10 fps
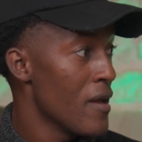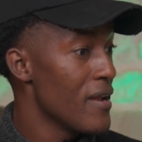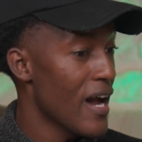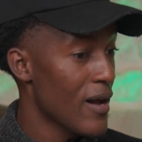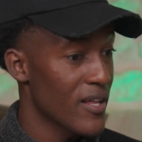
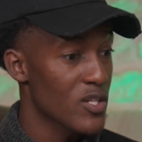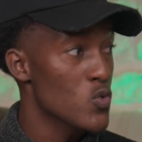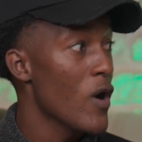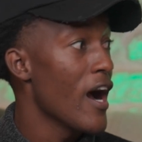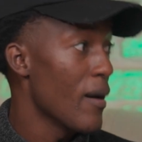Now
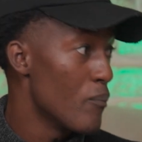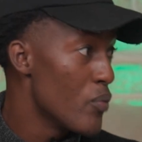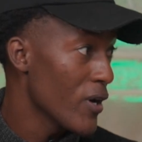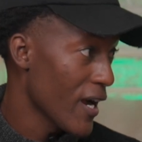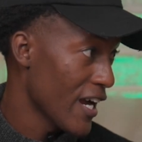that's where a
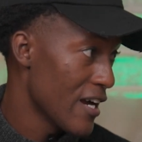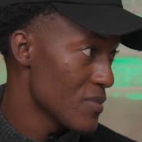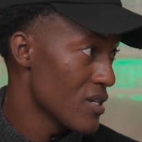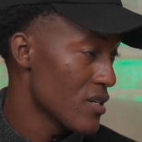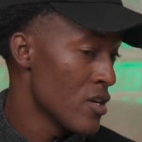broker
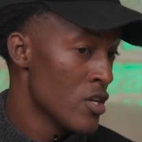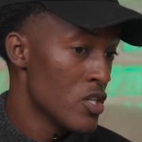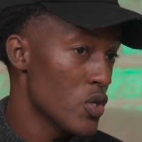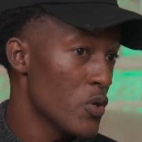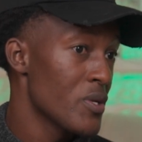comes in.
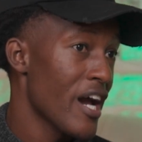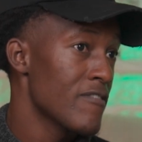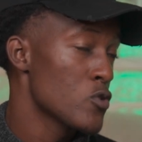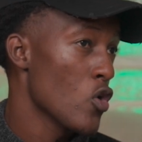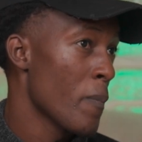So you'd
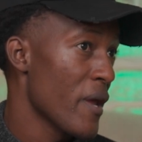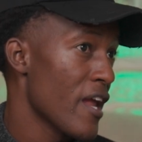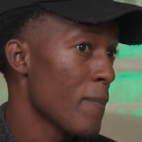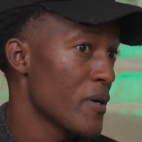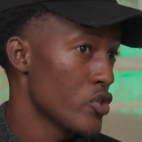have to open
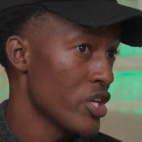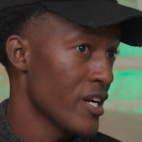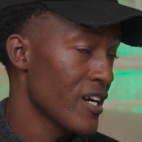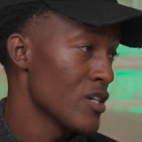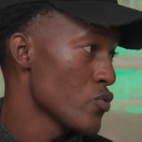up a
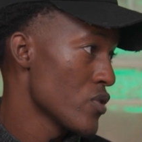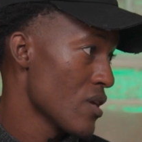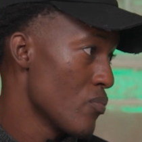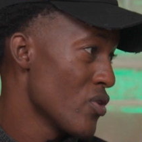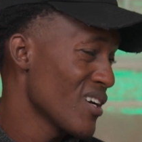trading account with
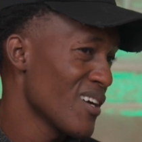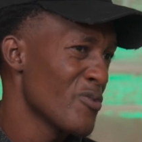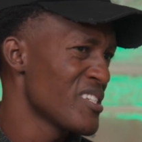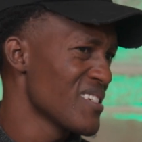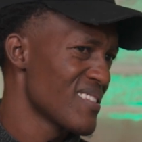a broker,
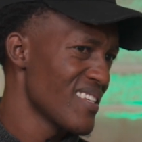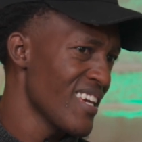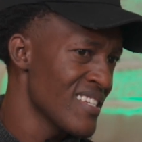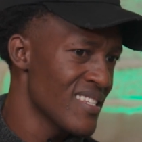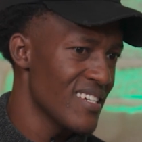which is
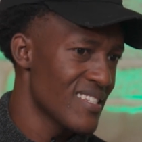easy.